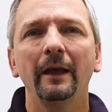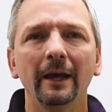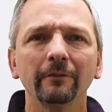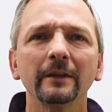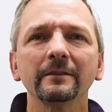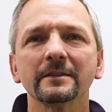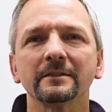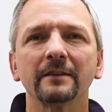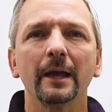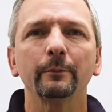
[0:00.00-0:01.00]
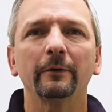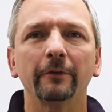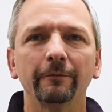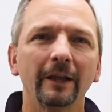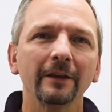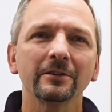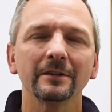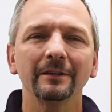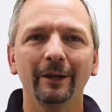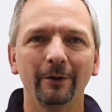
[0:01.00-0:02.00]
Advent is a time of
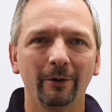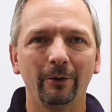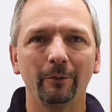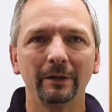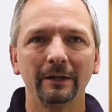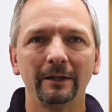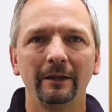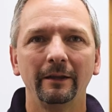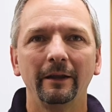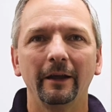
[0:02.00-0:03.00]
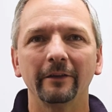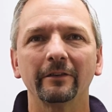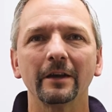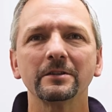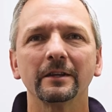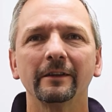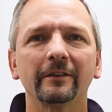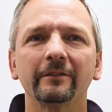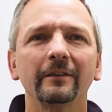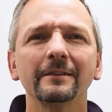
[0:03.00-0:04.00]
reflection and hope. As such, it is
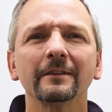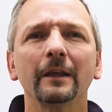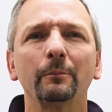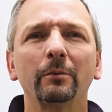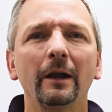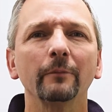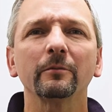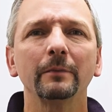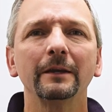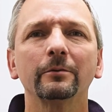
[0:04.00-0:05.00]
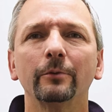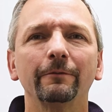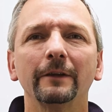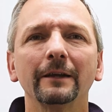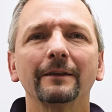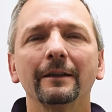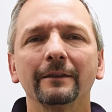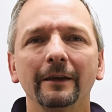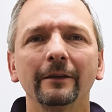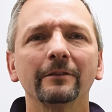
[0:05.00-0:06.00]
a season that prompts me to reflect on
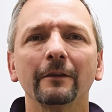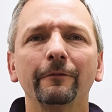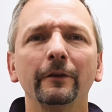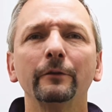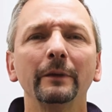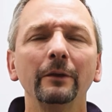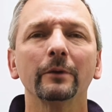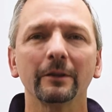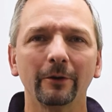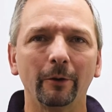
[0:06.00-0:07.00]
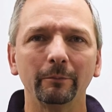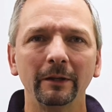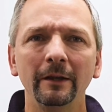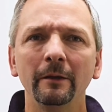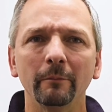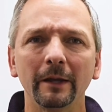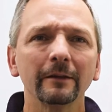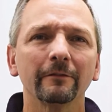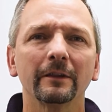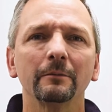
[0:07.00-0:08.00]
things that fill me with hope,
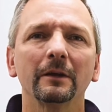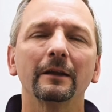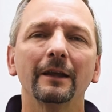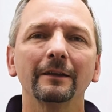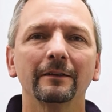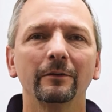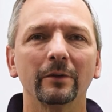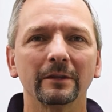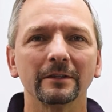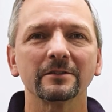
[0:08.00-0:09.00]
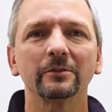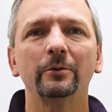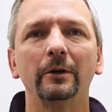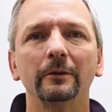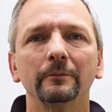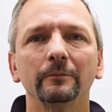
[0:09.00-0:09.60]
many of them connected with this school.